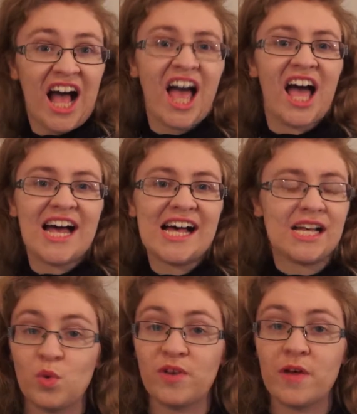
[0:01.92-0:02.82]
Aha!
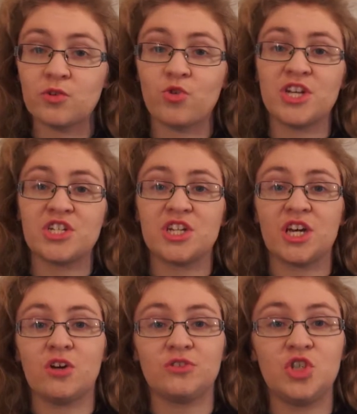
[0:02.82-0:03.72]
We've covered creation and
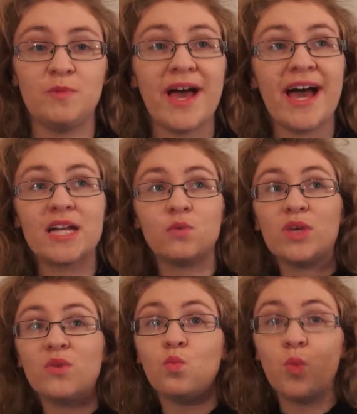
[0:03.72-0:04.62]
costume, and
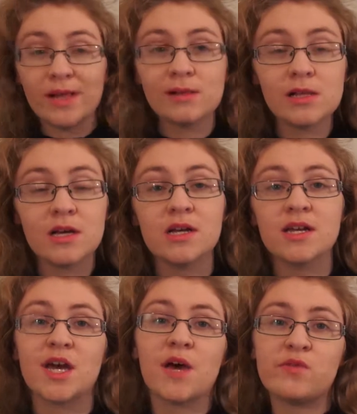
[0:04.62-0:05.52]
we will
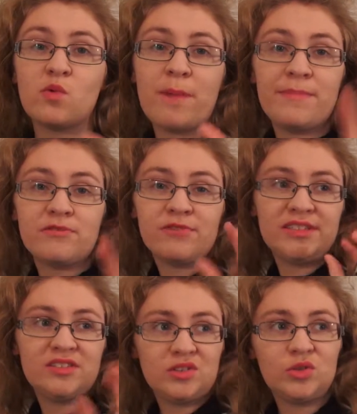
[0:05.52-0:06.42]
cover weaponry
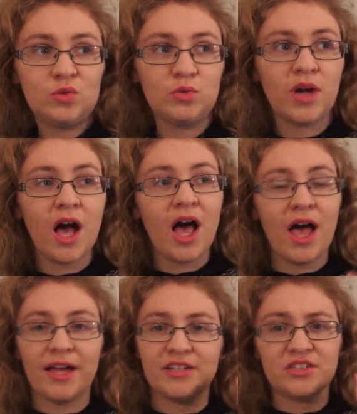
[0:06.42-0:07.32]
soon.
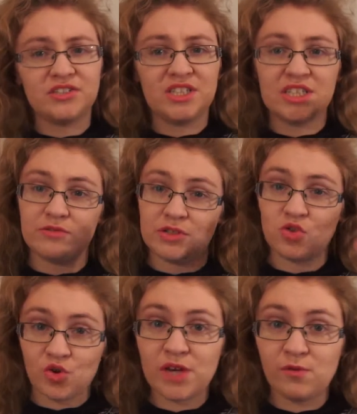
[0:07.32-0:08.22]
I just need to
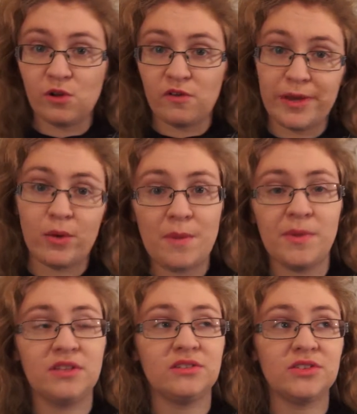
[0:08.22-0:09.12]
retrieve all of my
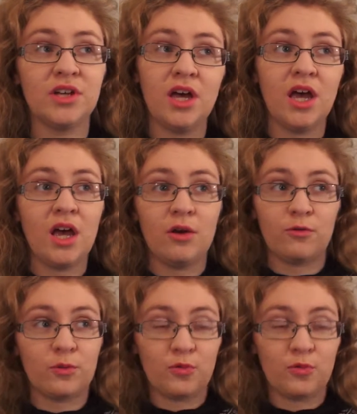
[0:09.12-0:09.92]
weapons from